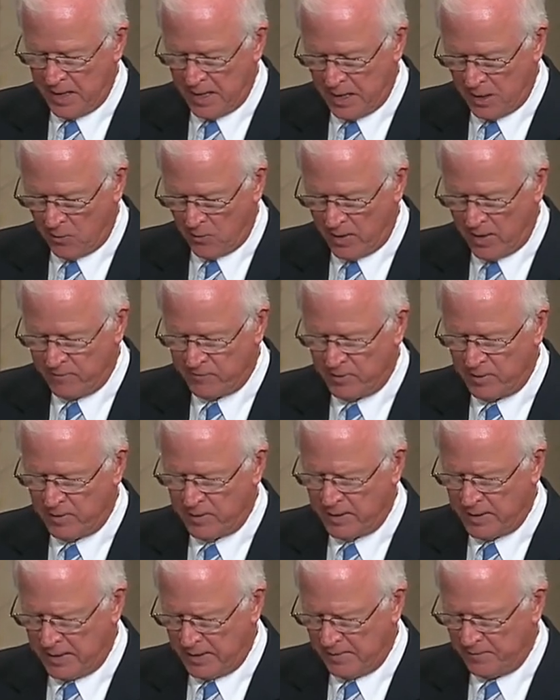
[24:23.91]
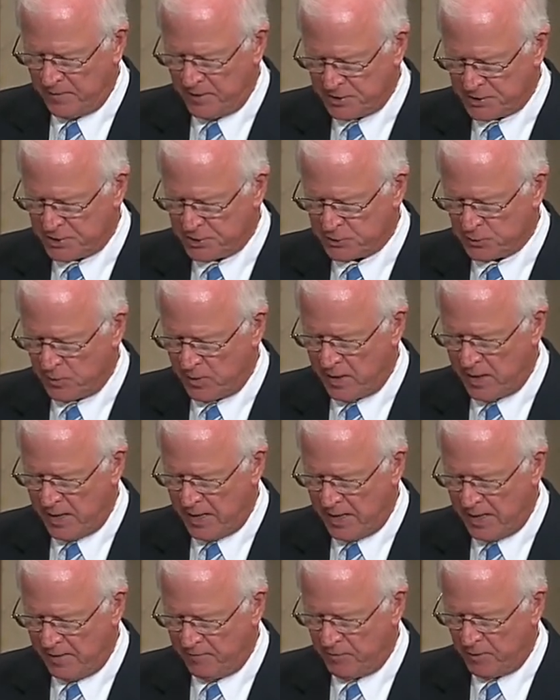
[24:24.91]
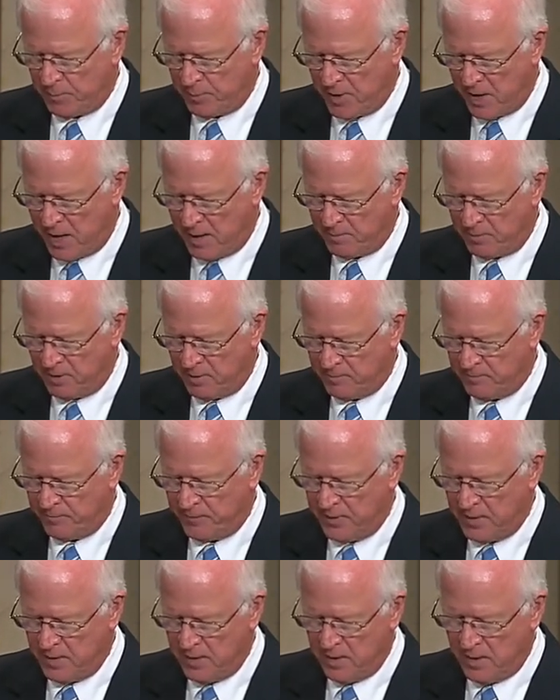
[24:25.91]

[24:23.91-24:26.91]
However, and this is where I have the problem,